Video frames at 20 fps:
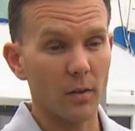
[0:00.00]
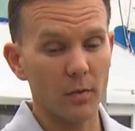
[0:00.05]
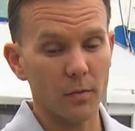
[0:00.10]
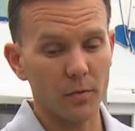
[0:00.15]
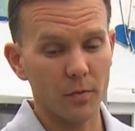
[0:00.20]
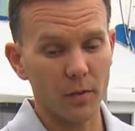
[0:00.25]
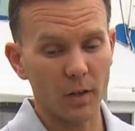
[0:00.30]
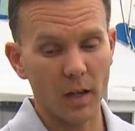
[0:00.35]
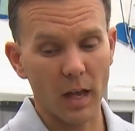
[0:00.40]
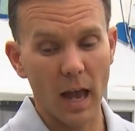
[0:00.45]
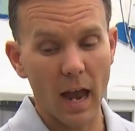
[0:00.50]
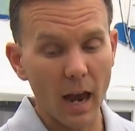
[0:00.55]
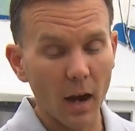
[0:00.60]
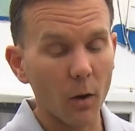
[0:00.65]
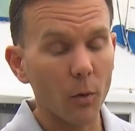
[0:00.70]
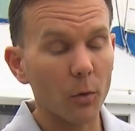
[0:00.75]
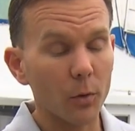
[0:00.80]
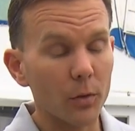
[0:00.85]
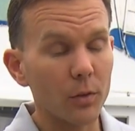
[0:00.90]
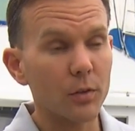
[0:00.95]
of
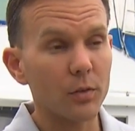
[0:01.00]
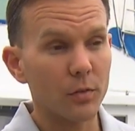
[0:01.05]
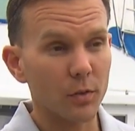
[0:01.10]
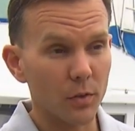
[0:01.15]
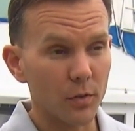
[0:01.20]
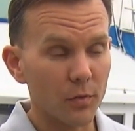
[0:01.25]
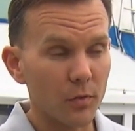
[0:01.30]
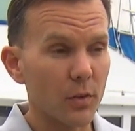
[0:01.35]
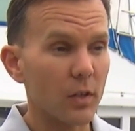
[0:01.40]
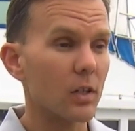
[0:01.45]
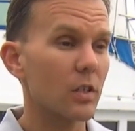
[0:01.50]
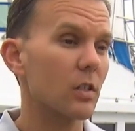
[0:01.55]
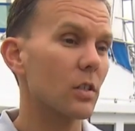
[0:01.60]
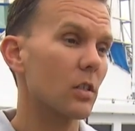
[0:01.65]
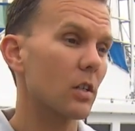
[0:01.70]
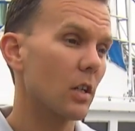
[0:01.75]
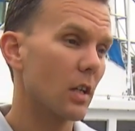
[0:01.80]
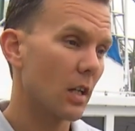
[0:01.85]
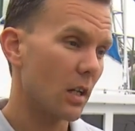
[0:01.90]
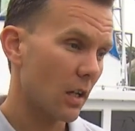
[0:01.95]
hours for the
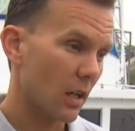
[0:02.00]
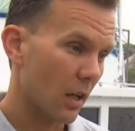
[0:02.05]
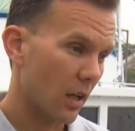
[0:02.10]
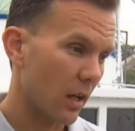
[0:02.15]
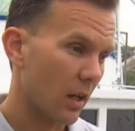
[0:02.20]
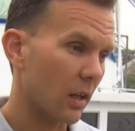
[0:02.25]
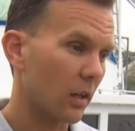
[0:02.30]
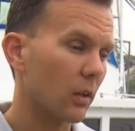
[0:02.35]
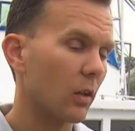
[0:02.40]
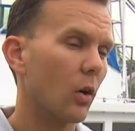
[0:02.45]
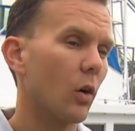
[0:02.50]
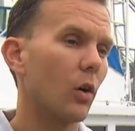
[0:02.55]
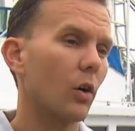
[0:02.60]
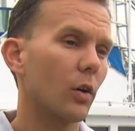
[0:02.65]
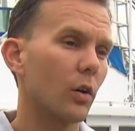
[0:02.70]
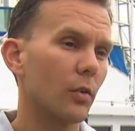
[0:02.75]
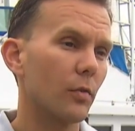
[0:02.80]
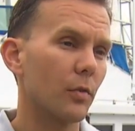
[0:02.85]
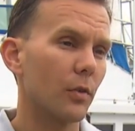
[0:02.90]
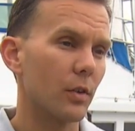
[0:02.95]
fish,
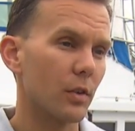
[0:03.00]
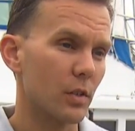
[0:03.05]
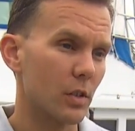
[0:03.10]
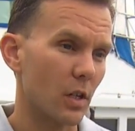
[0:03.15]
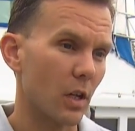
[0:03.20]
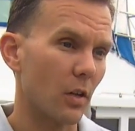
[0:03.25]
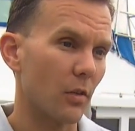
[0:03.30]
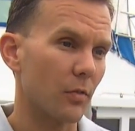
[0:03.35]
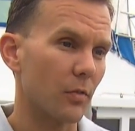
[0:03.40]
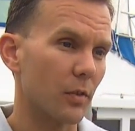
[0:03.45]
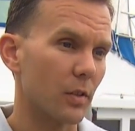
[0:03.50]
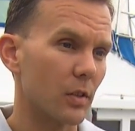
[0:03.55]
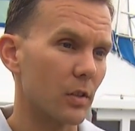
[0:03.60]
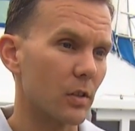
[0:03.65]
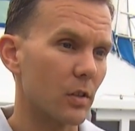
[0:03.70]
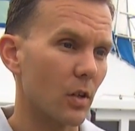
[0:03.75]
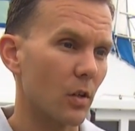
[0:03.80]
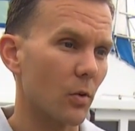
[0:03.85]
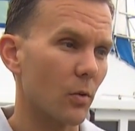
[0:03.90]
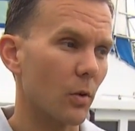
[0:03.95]
longer for the
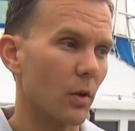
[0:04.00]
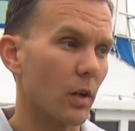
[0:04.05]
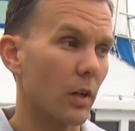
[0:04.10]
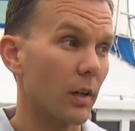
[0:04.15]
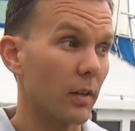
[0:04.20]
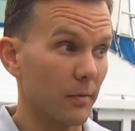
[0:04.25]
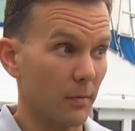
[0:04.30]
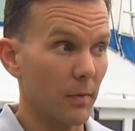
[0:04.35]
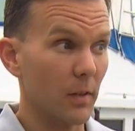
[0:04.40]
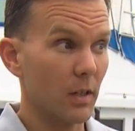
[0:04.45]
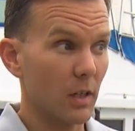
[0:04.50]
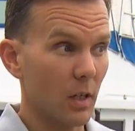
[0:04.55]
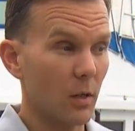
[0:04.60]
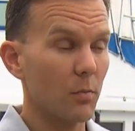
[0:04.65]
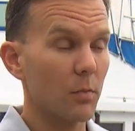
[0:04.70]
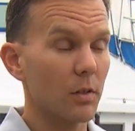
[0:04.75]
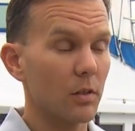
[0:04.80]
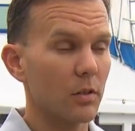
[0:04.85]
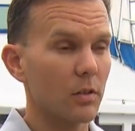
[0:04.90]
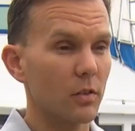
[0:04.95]
shellfish. So it can
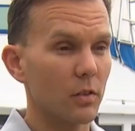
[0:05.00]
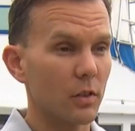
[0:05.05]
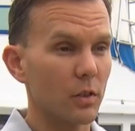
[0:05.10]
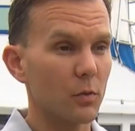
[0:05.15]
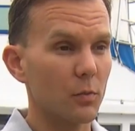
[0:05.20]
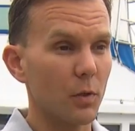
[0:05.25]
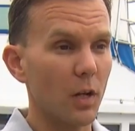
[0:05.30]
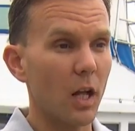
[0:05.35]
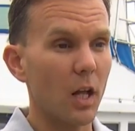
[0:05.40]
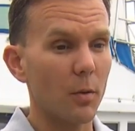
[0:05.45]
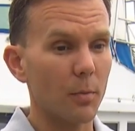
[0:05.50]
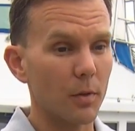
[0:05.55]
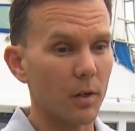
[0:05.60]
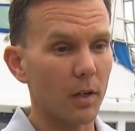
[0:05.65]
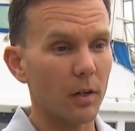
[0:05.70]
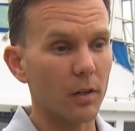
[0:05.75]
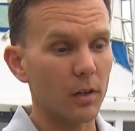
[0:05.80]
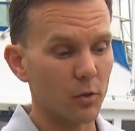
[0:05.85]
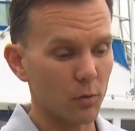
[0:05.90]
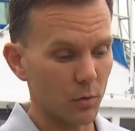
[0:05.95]
be a serious problem in
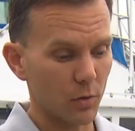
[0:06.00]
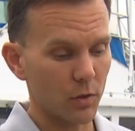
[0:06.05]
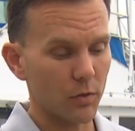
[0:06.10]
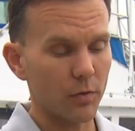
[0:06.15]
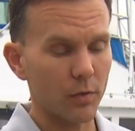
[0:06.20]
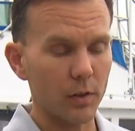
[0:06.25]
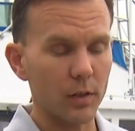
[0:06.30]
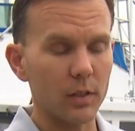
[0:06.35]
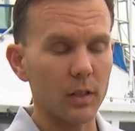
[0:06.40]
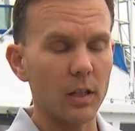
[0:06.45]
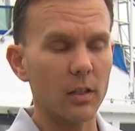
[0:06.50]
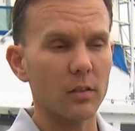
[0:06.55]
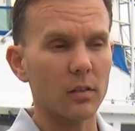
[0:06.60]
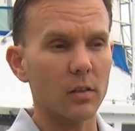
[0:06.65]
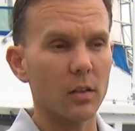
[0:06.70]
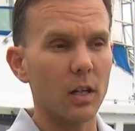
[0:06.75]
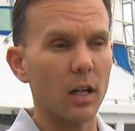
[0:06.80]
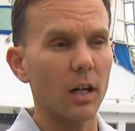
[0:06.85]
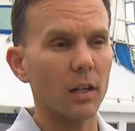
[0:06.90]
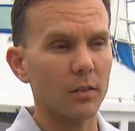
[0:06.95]
areas where it's very
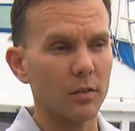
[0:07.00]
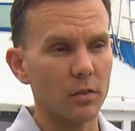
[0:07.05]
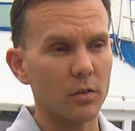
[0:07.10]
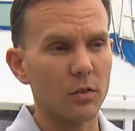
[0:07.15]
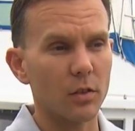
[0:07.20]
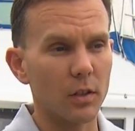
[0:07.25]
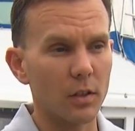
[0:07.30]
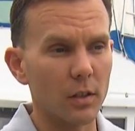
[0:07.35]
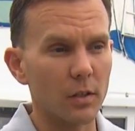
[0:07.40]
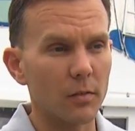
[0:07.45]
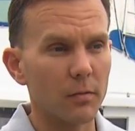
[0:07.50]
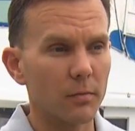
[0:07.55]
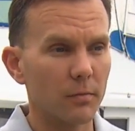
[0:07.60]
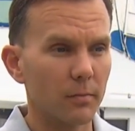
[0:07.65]
densely concentrated.